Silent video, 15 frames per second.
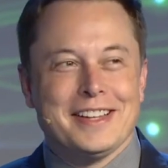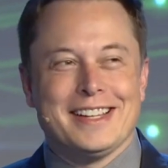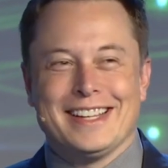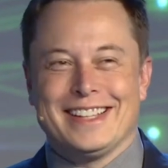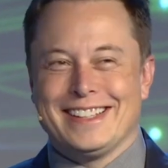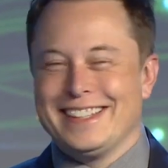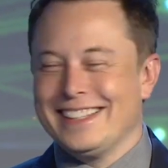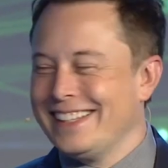
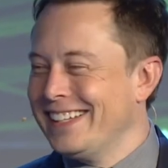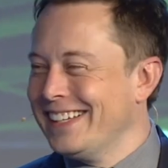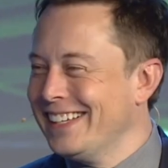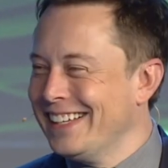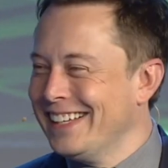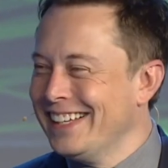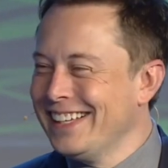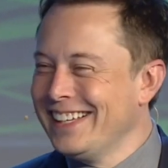Okay. And
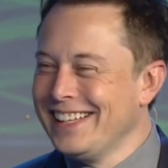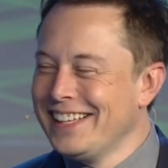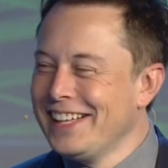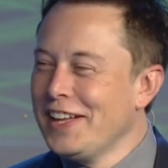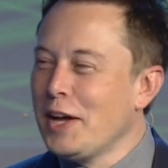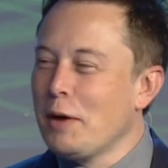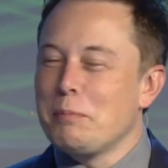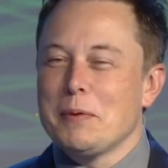how
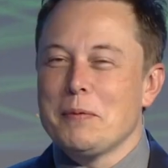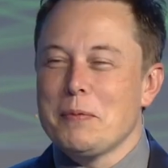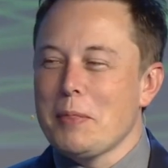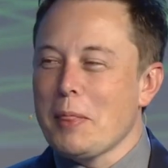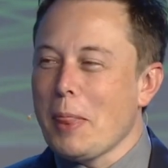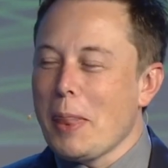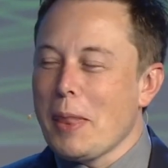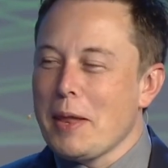many does he
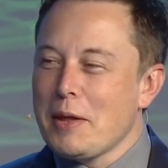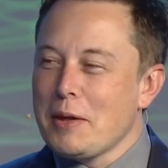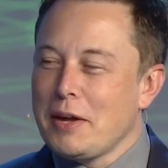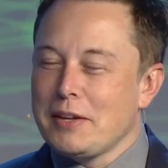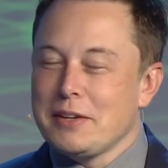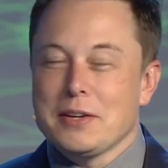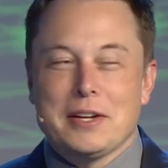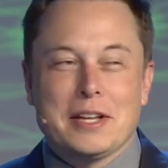own? Do you
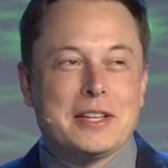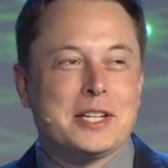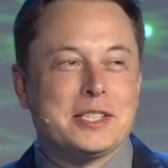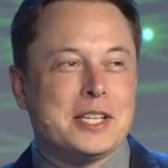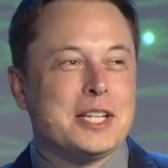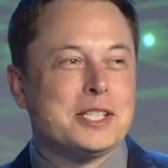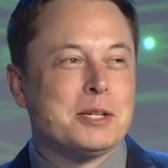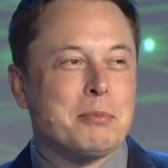remember?
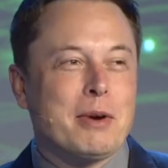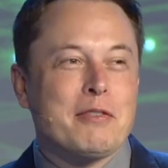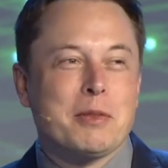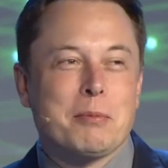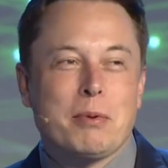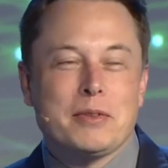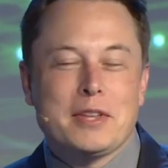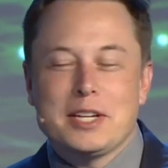
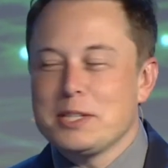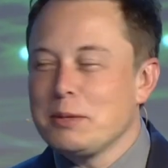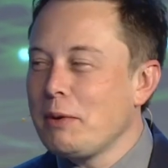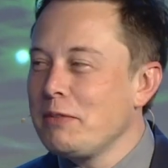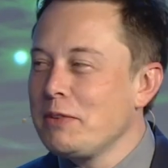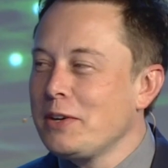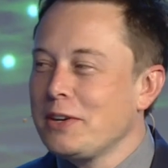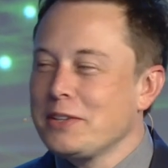That's
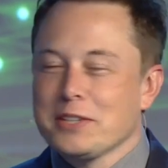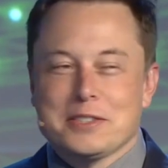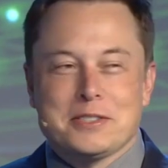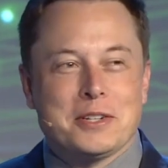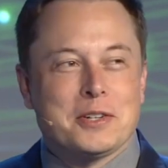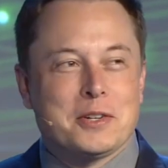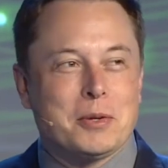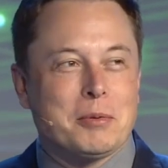above the Arctic
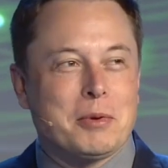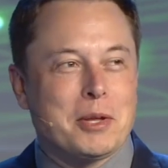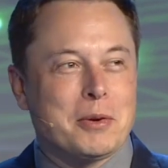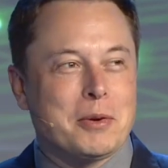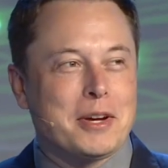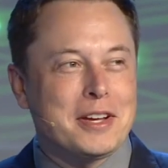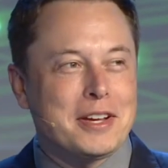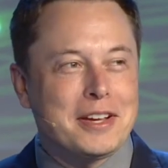Circle, by
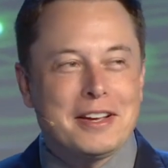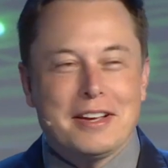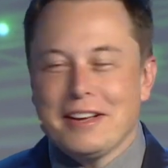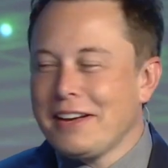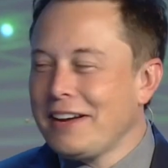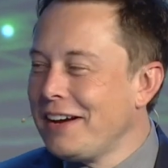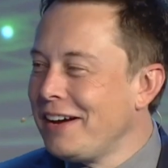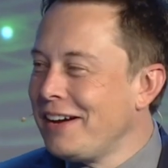the way.
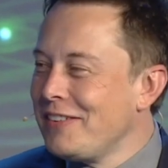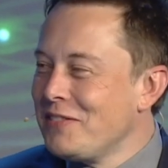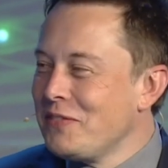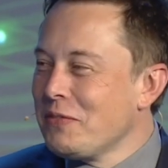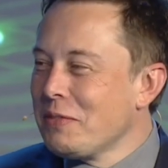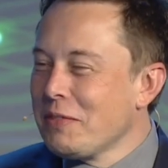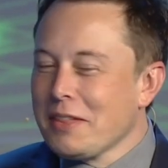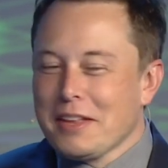
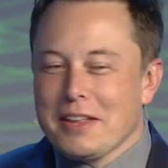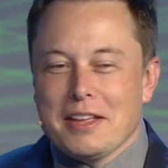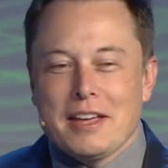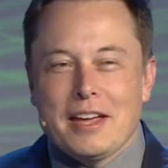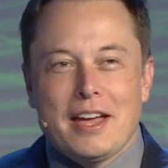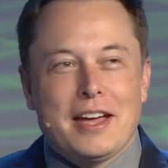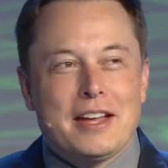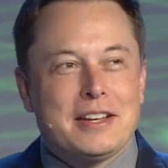
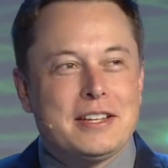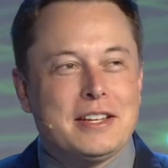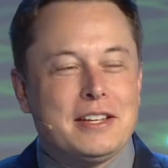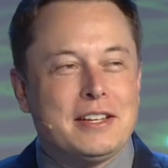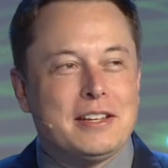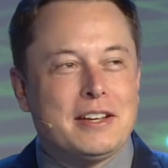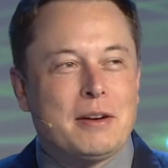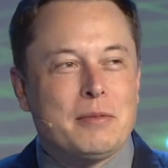And
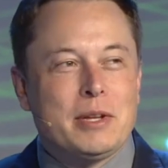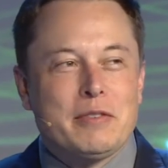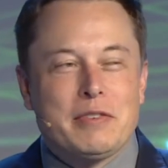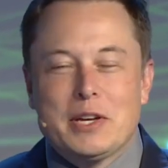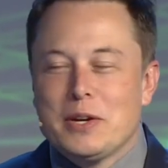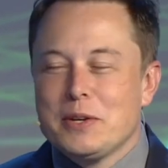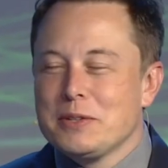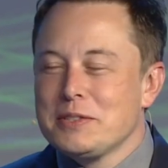I
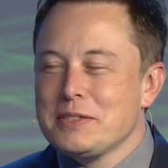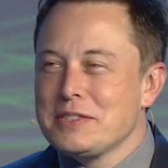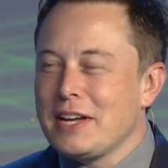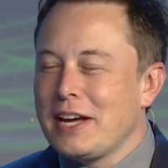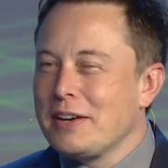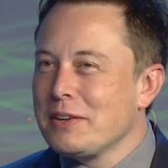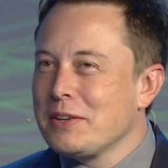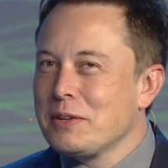believe he
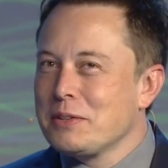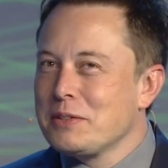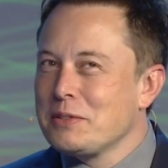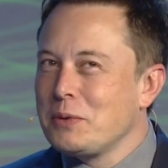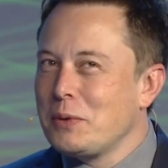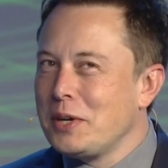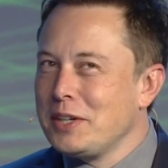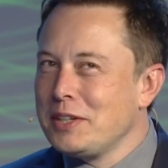owns, I don't know,
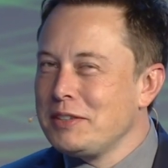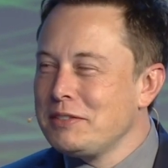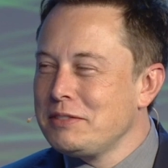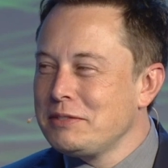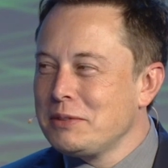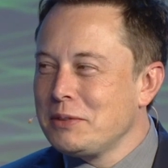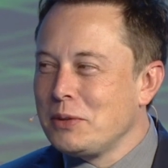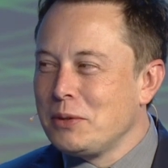
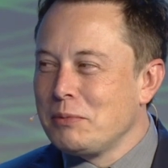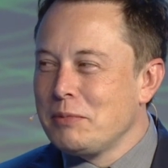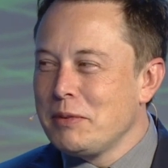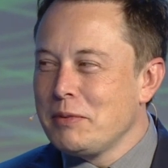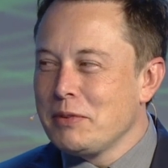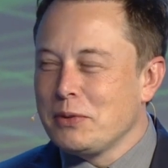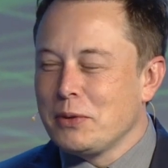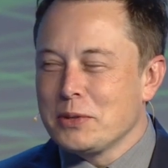12 or
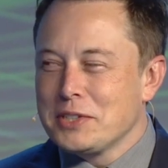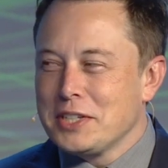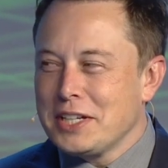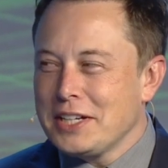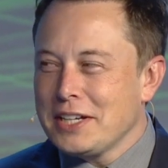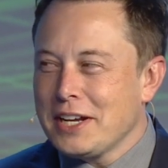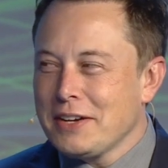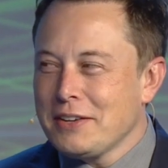maybe
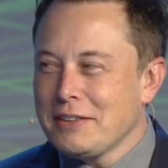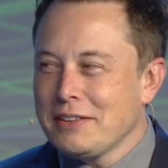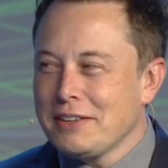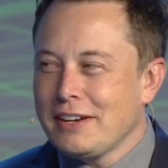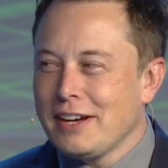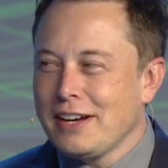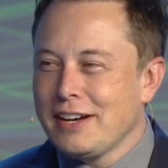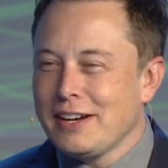14 now.